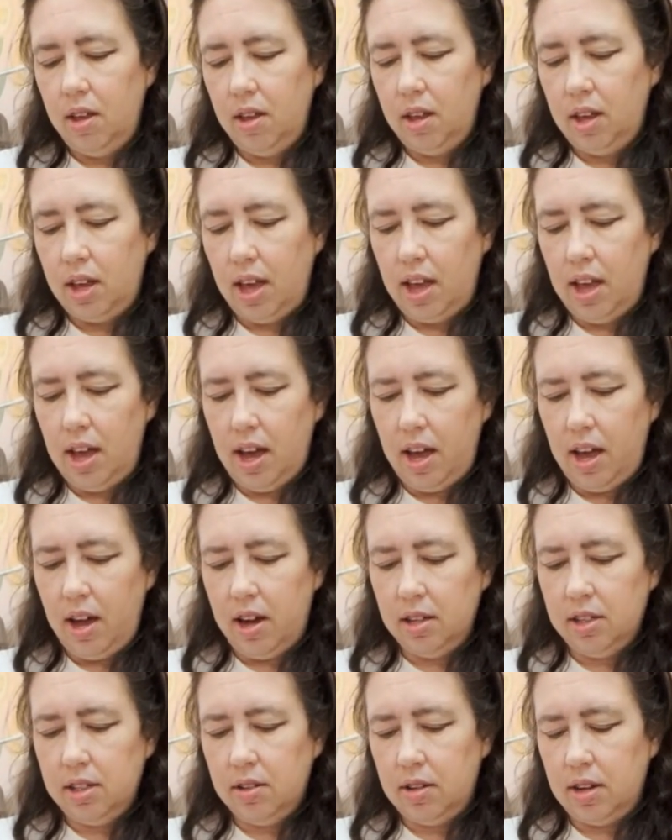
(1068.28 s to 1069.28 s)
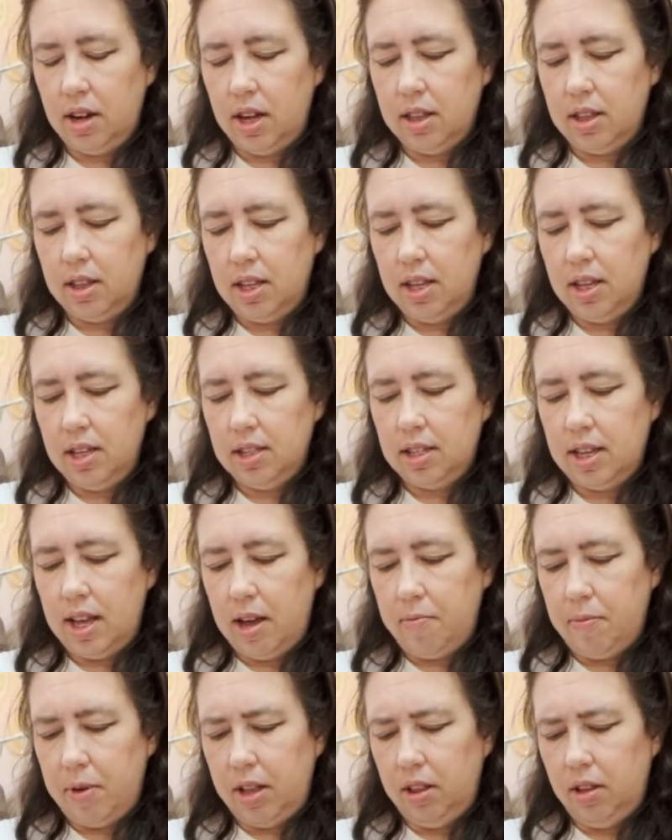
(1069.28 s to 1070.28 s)
Okay, I also got this
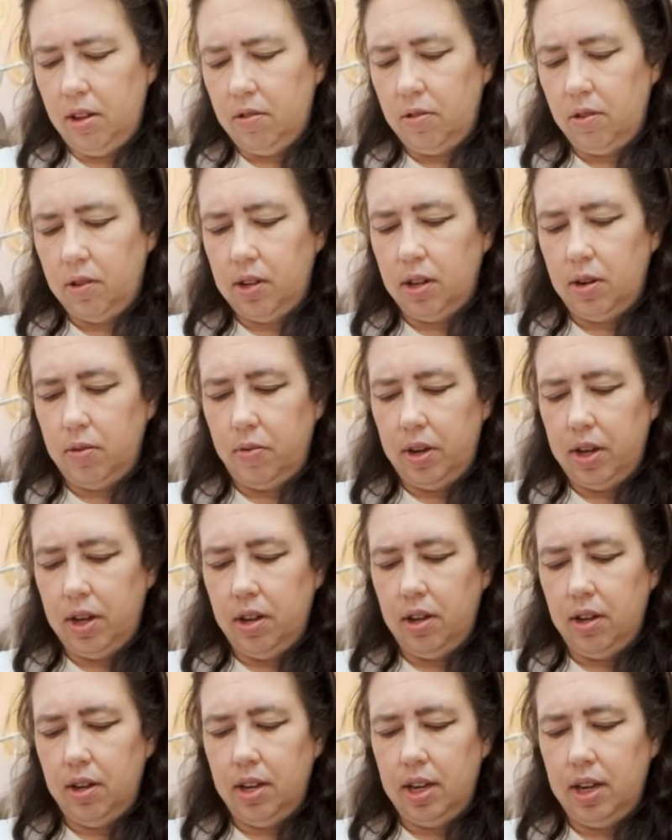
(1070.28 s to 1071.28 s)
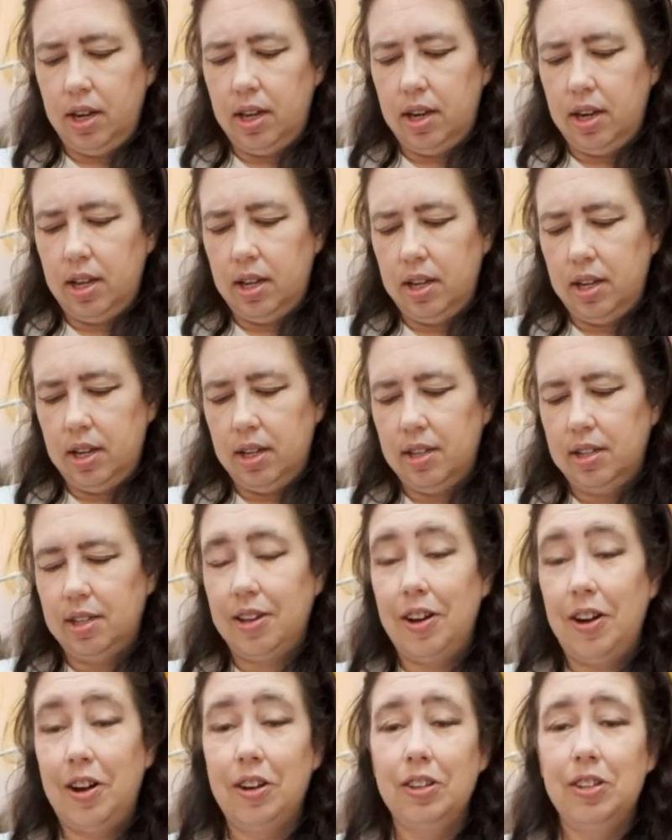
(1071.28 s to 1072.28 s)
at my local Goodwill, and it is
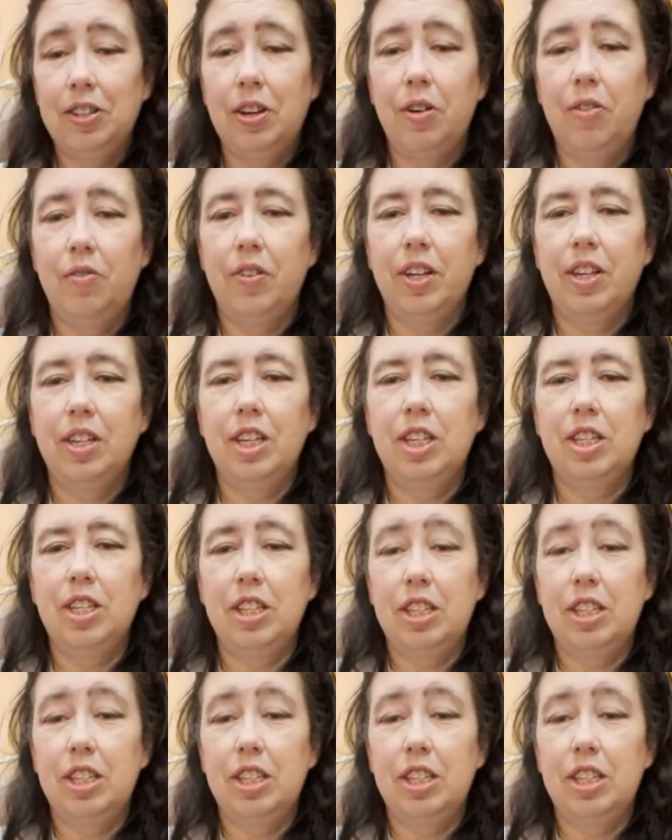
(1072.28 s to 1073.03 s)
also vintage.